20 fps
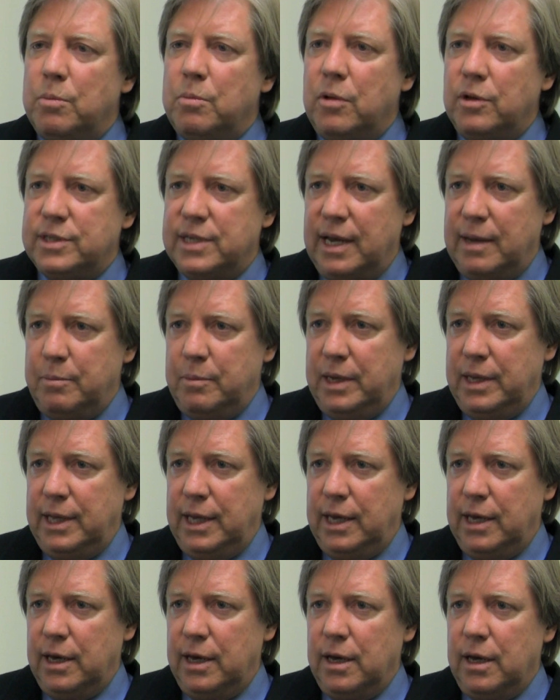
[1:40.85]

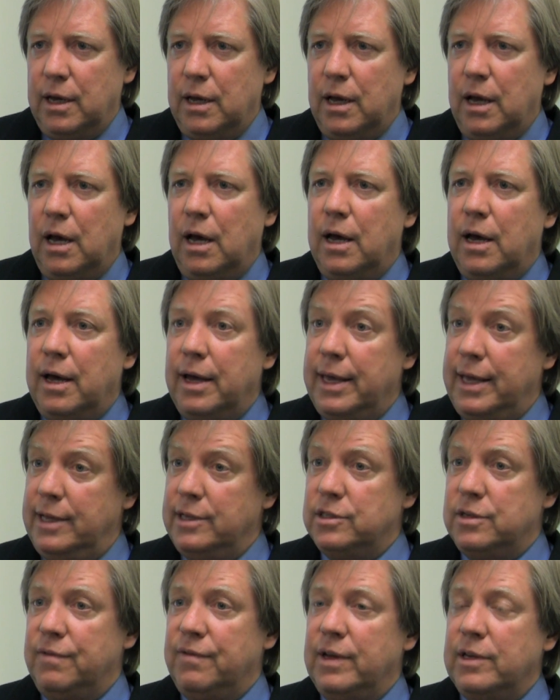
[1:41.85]
multimedia uh,
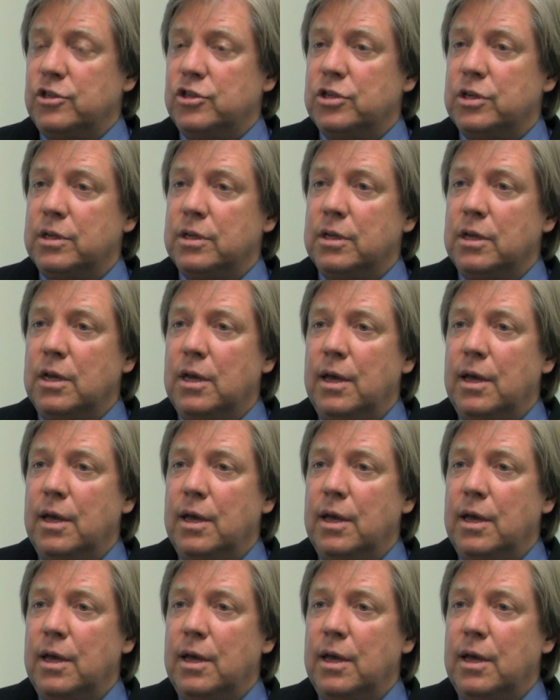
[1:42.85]
intervention.